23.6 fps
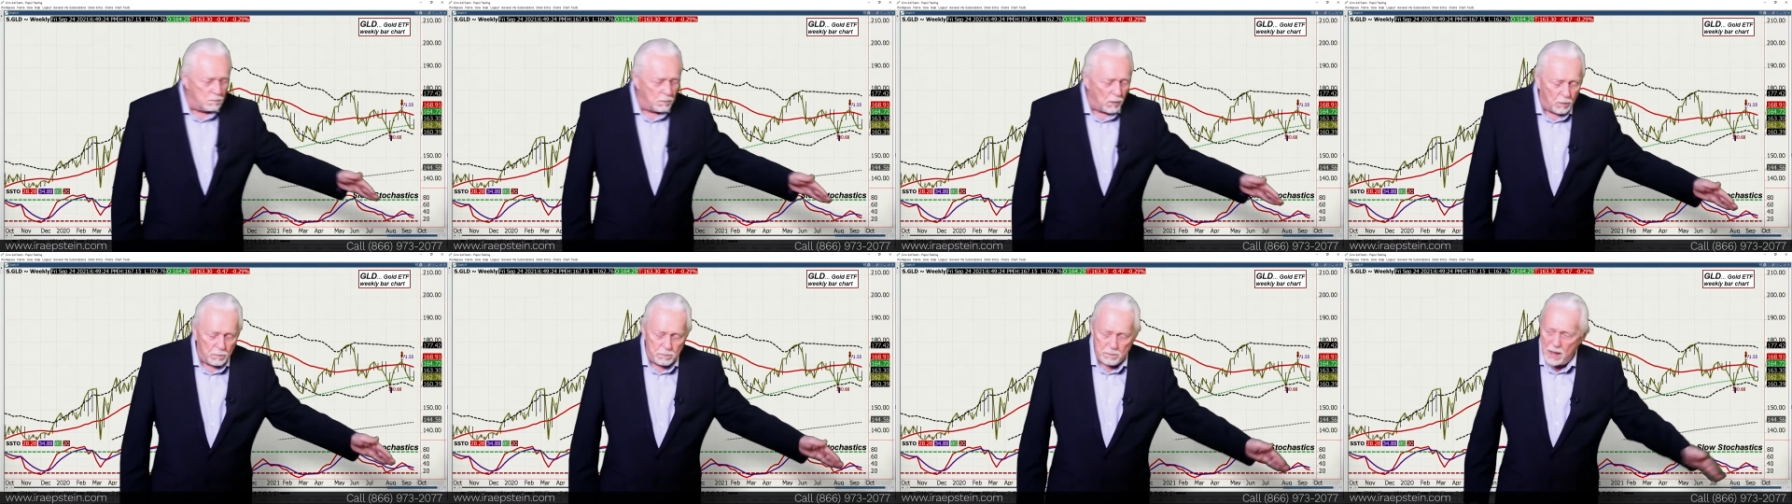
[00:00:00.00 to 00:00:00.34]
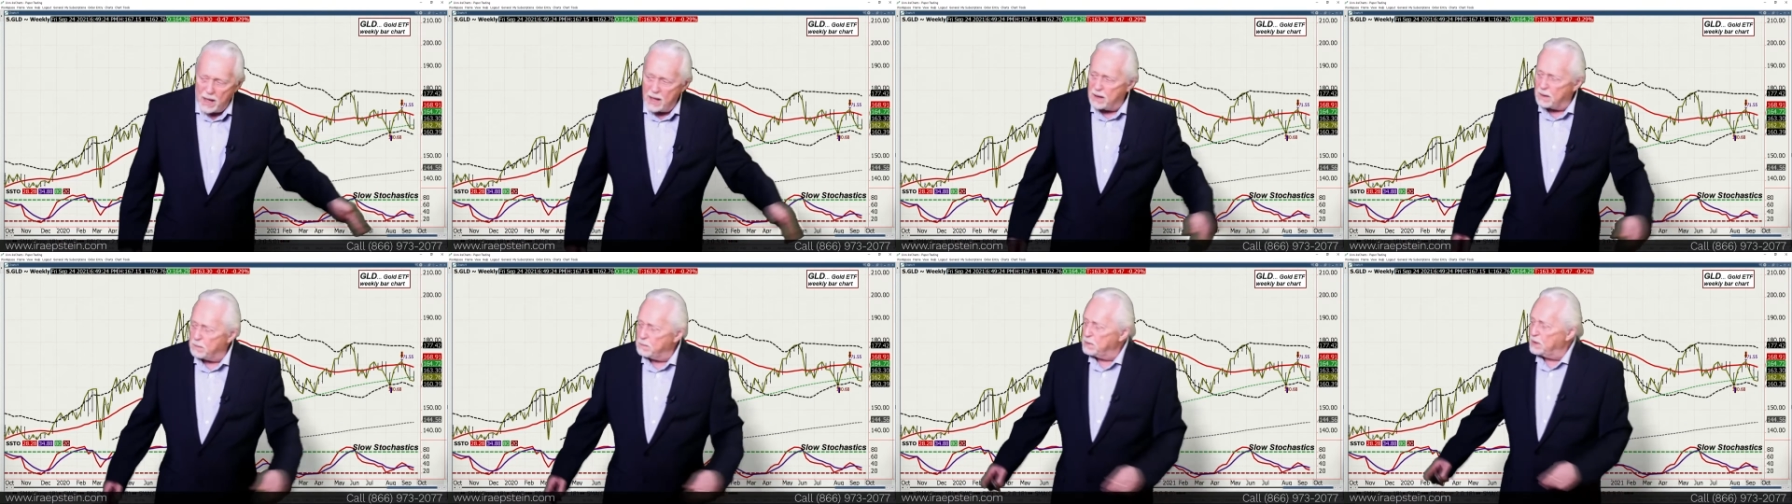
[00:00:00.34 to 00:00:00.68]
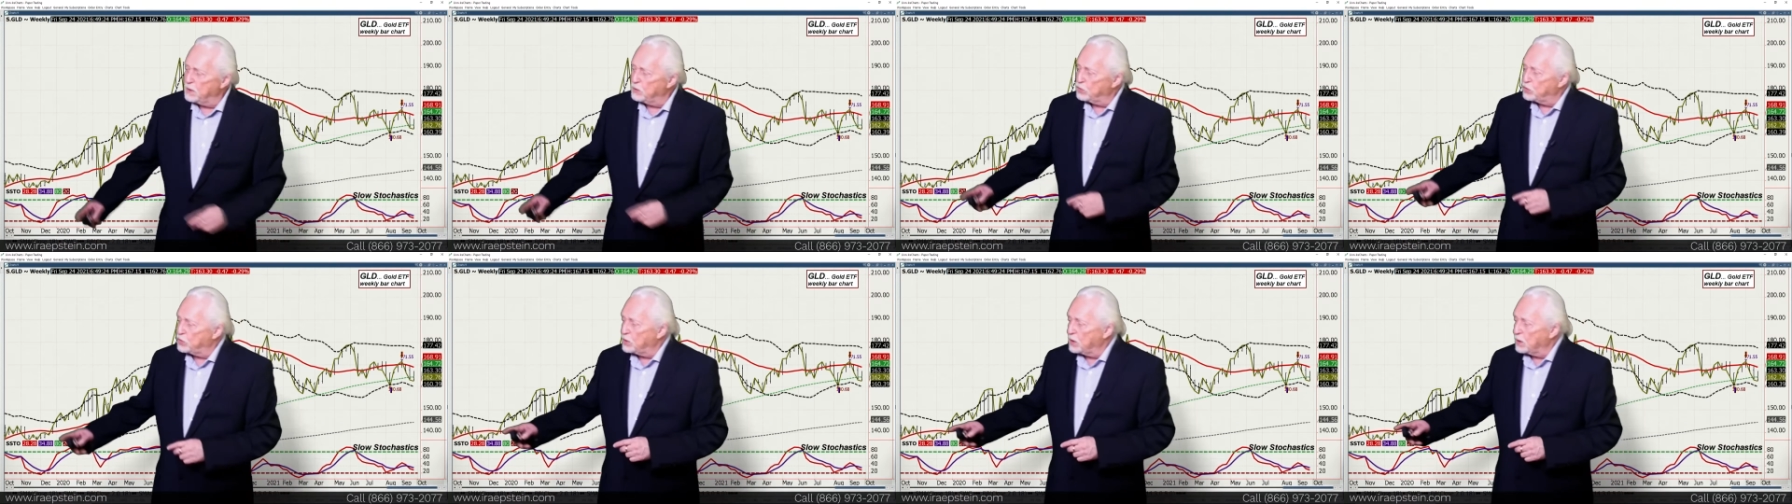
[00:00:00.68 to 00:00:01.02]
momentum
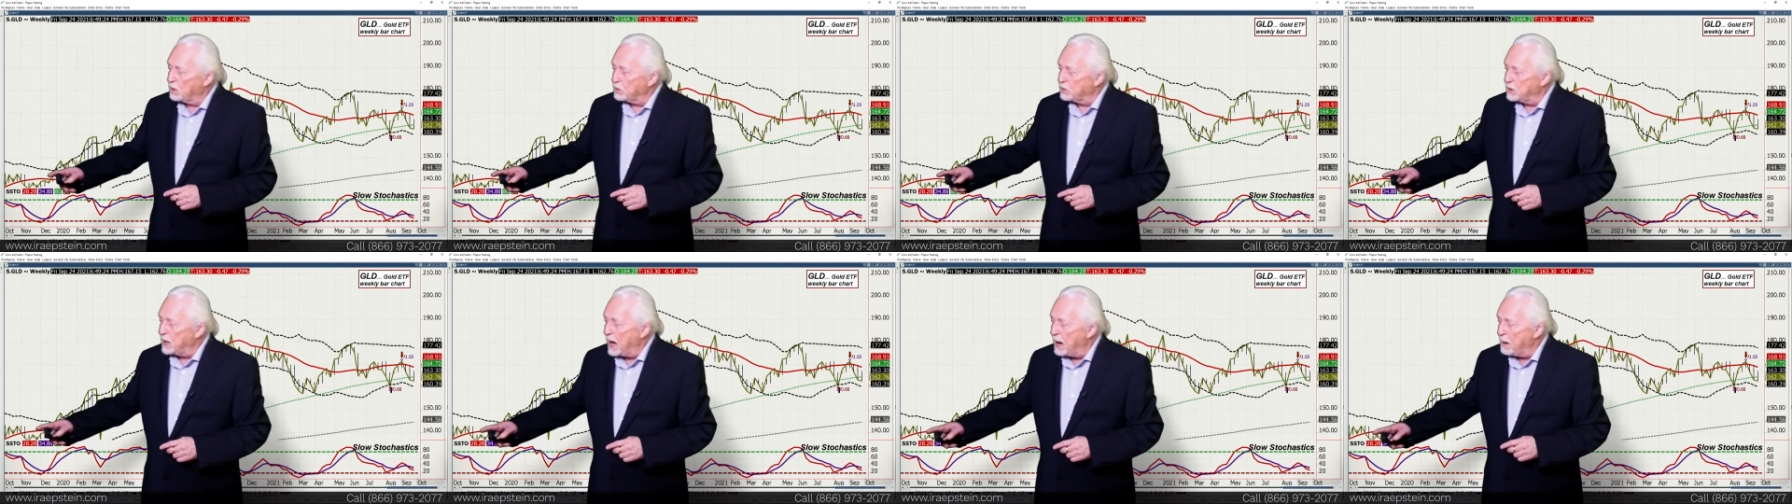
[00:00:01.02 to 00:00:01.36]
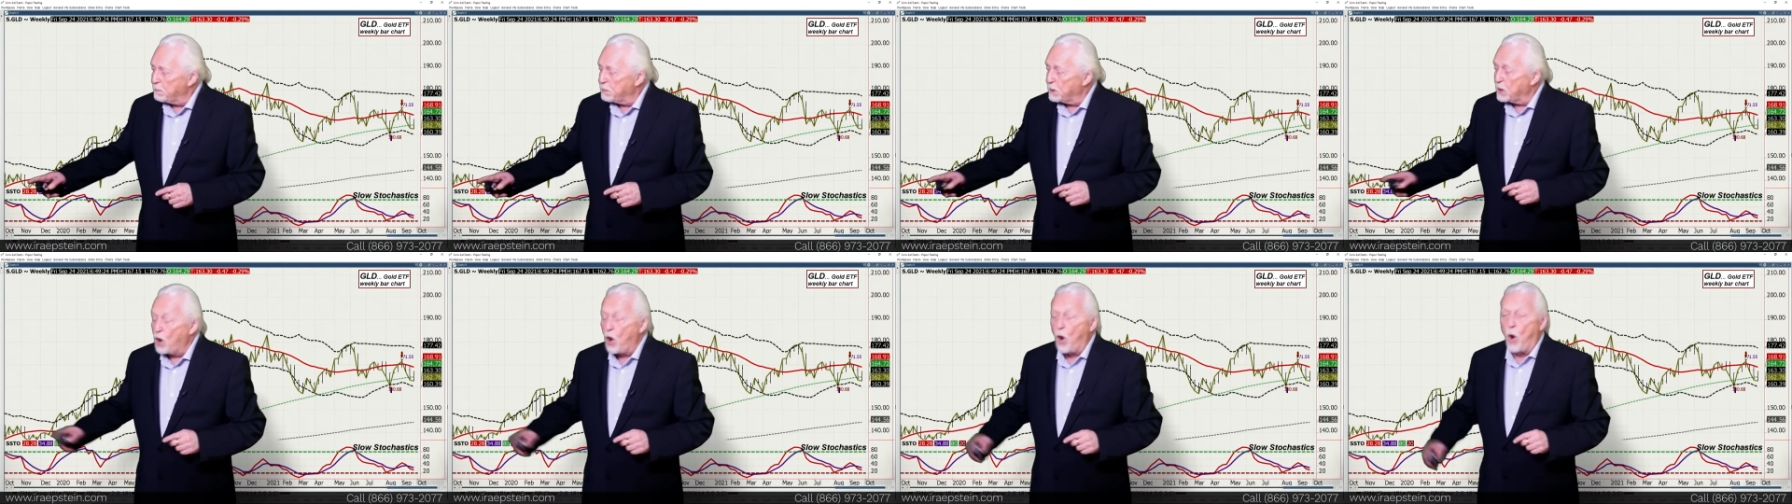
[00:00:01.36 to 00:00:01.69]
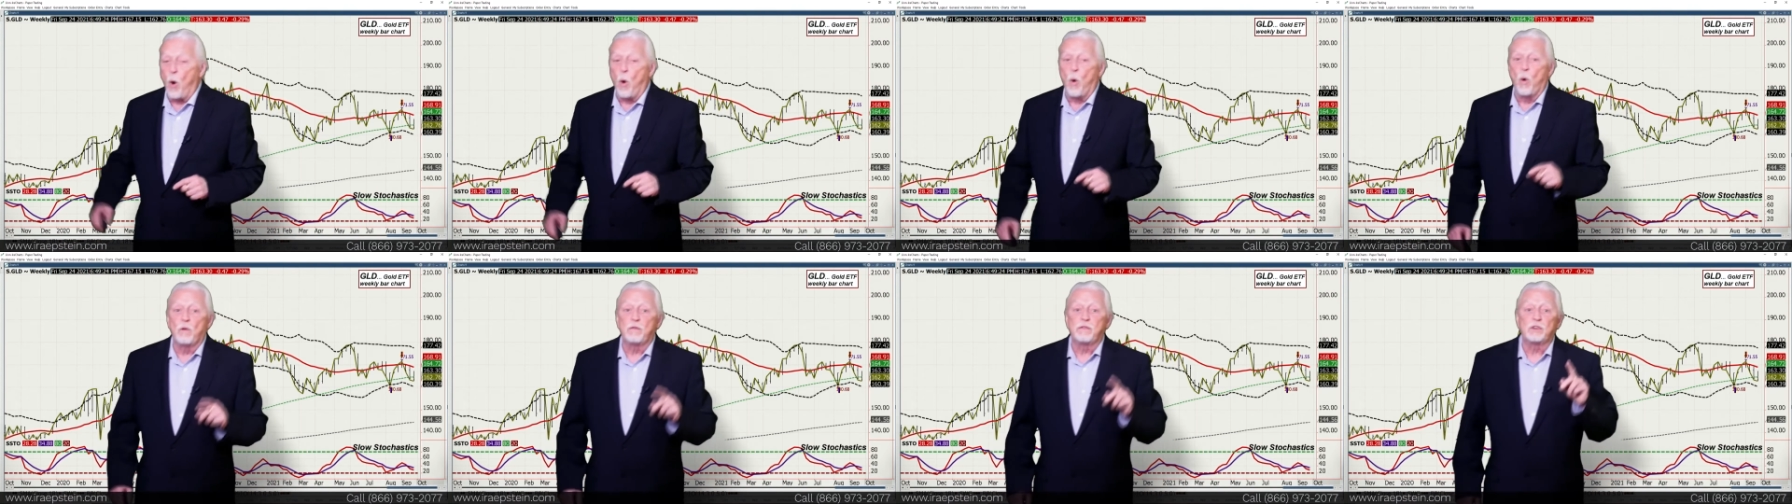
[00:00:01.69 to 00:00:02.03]
is still down, but
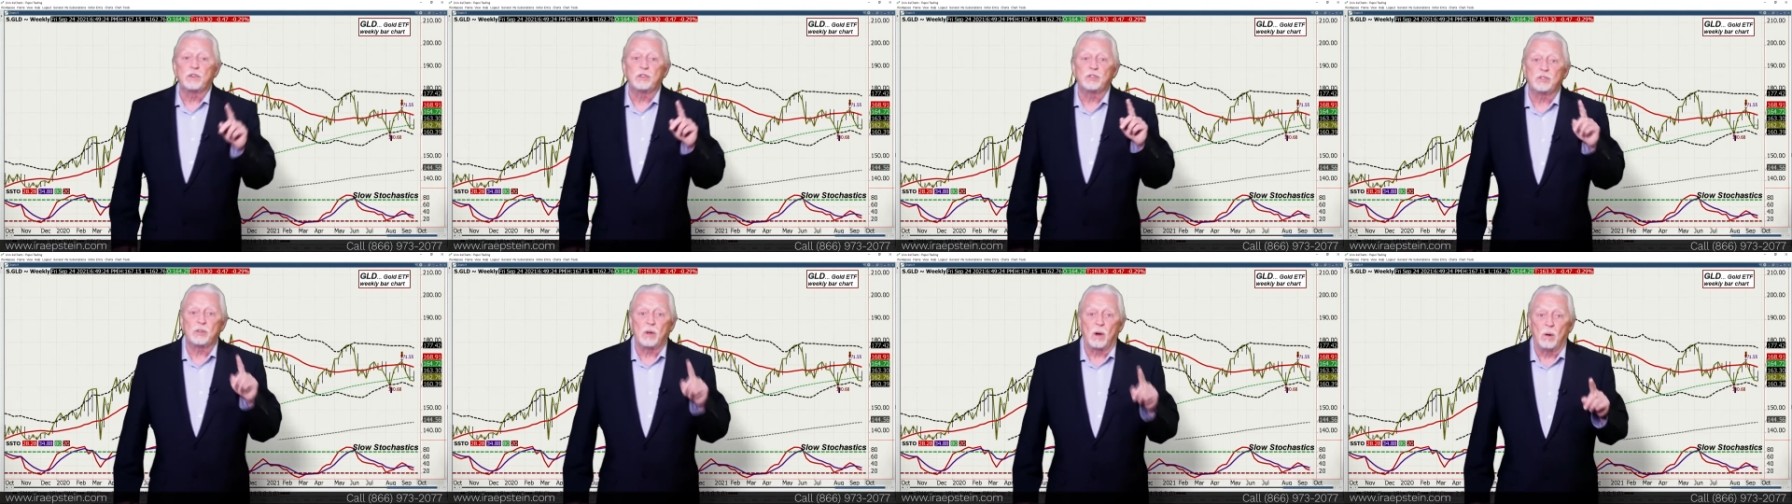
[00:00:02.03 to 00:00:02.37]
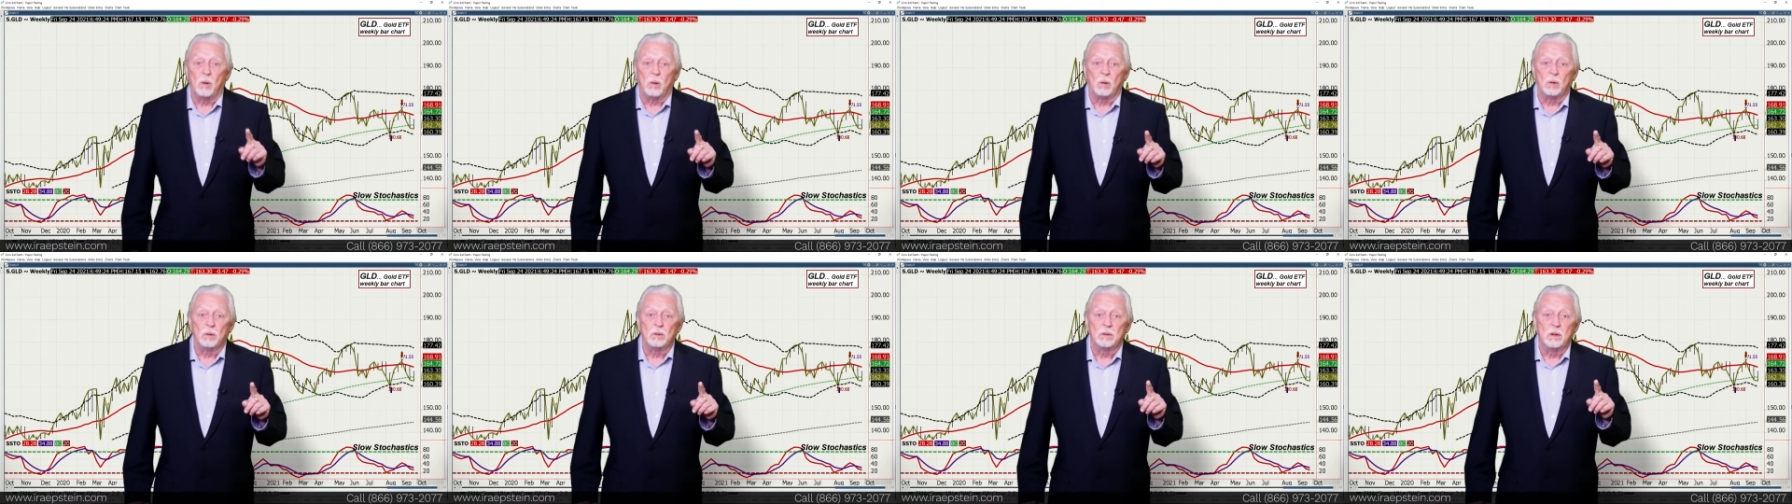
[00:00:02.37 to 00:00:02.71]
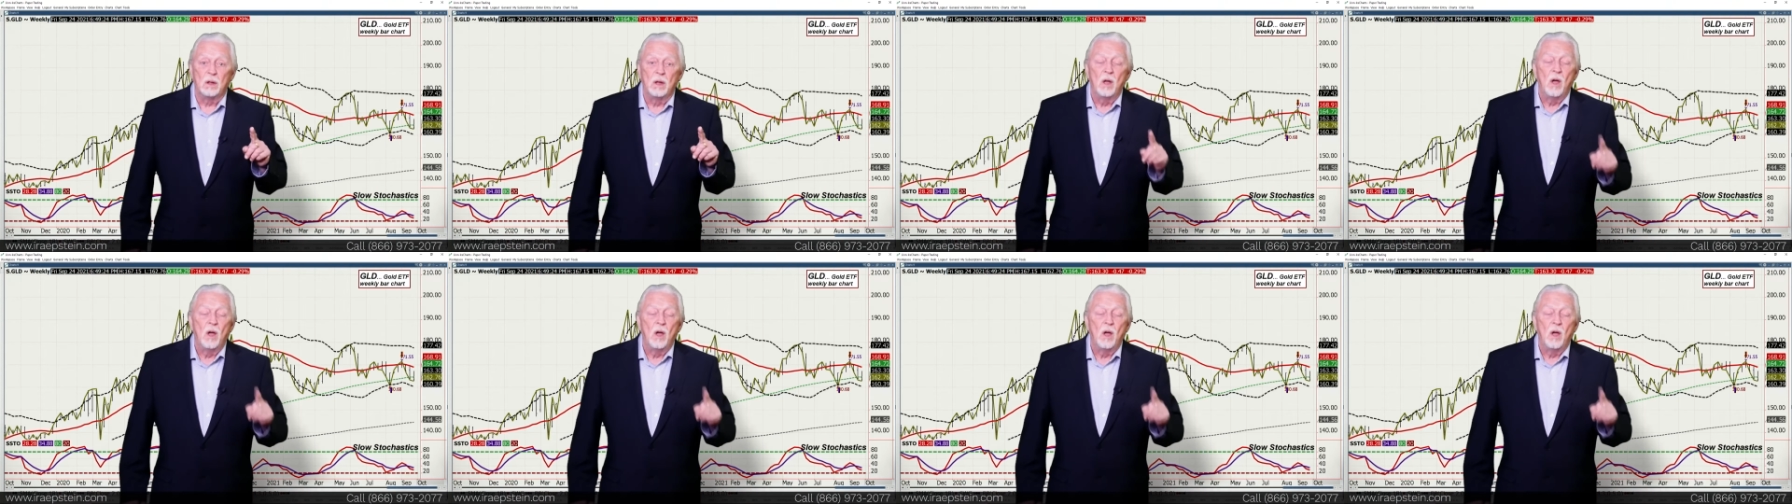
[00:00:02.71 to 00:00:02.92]
oversold.